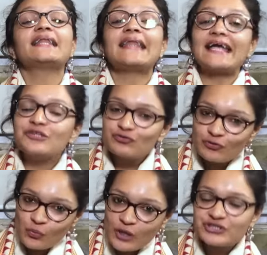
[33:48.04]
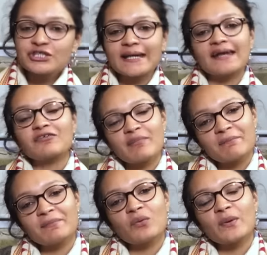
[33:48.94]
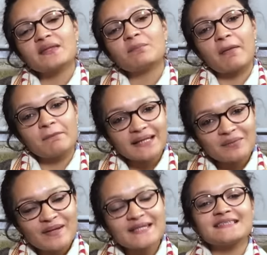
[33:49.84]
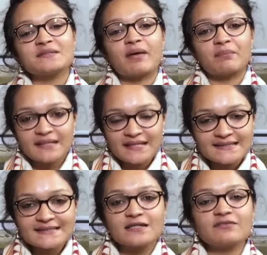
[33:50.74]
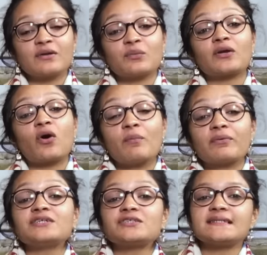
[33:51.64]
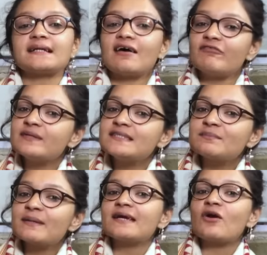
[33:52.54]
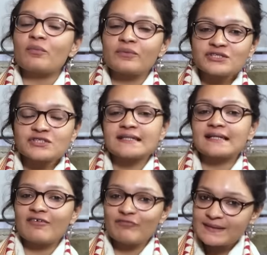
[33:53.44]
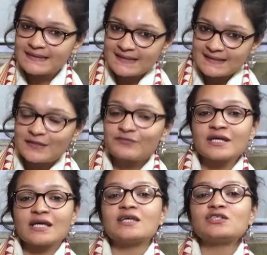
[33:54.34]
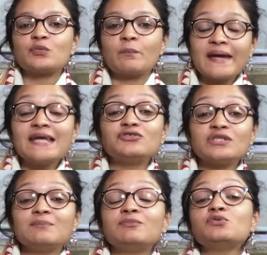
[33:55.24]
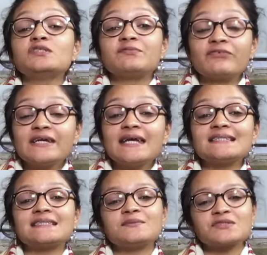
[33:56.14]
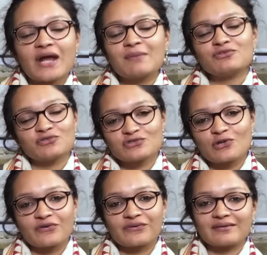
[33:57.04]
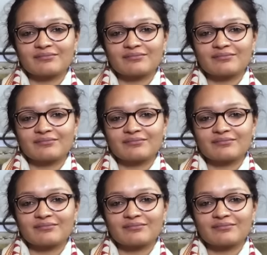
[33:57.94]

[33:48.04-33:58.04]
And thank you for watching. And remember, when the public pays, the public is served. And when corporations and governments pay, corporations and governments are served. So pay to keep news free and subscribe to Newslaundry.